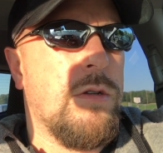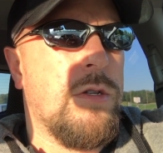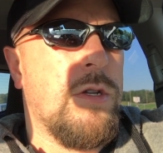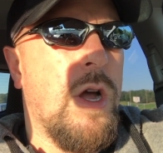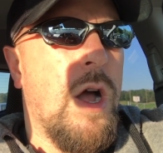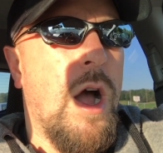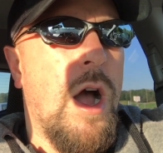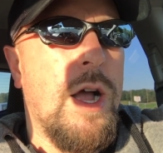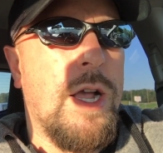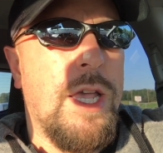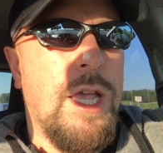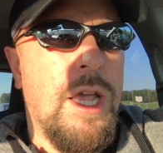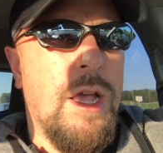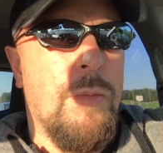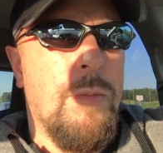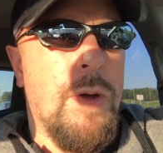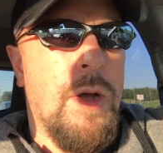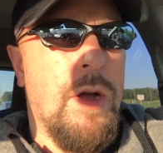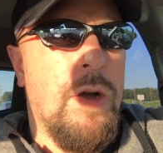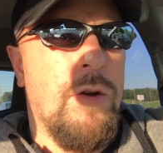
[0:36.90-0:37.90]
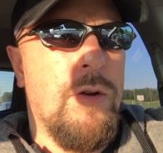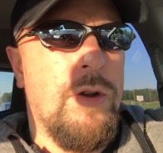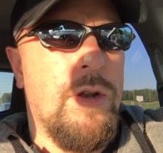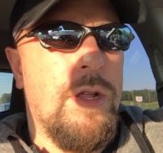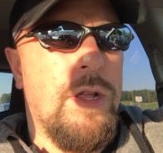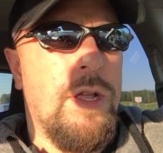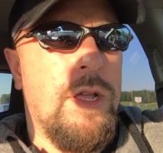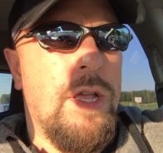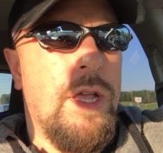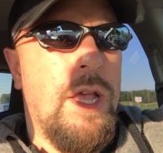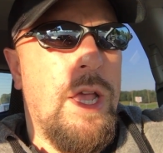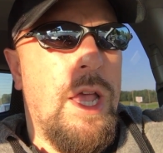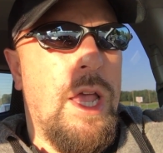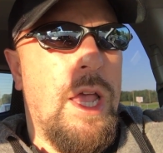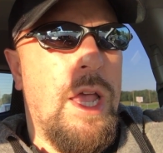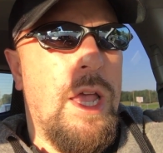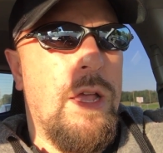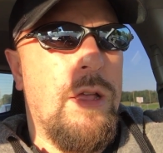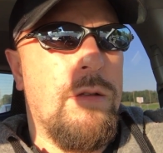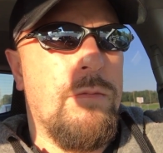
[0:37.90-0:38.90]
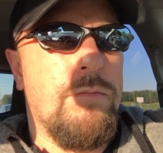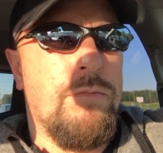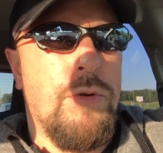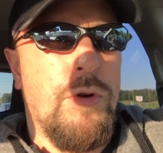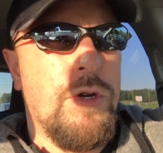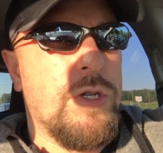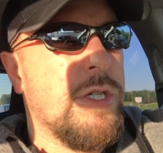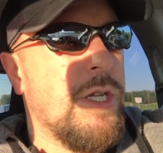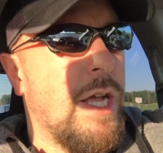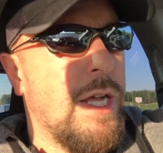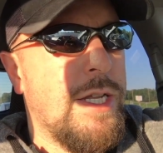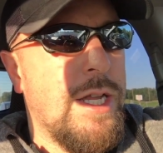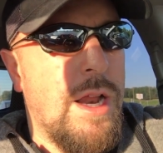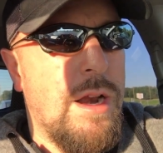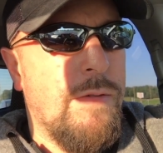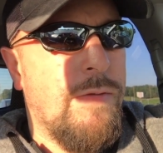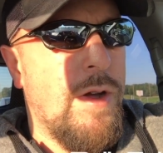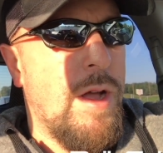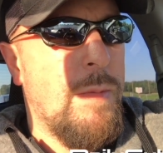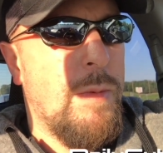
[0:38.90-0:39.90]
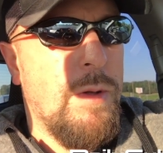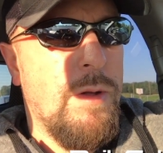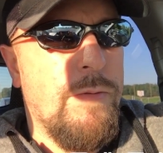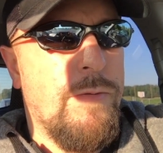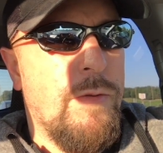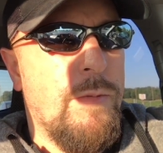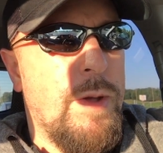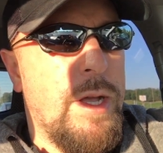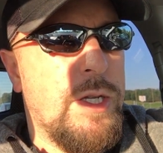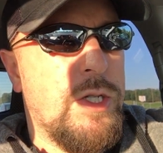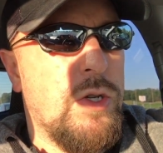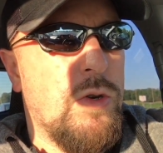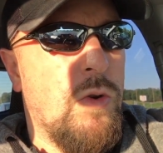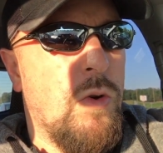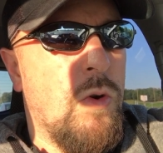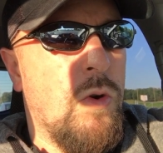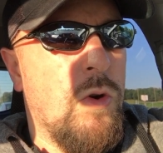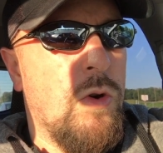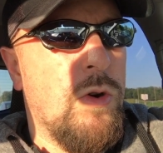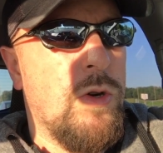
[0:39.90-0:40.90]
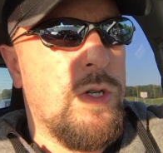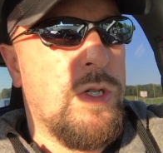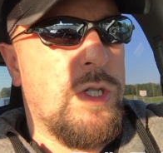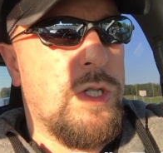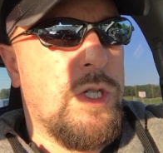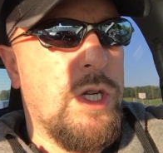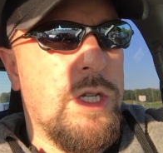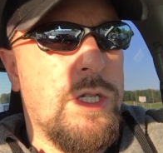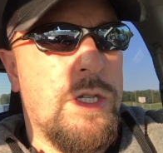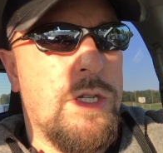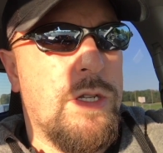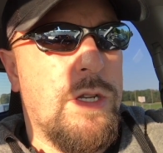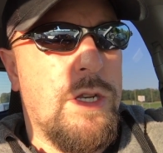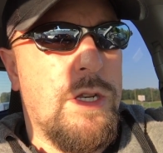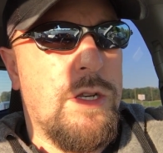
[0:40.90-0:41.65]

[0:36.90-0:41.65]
talking about, personal identifiable information or just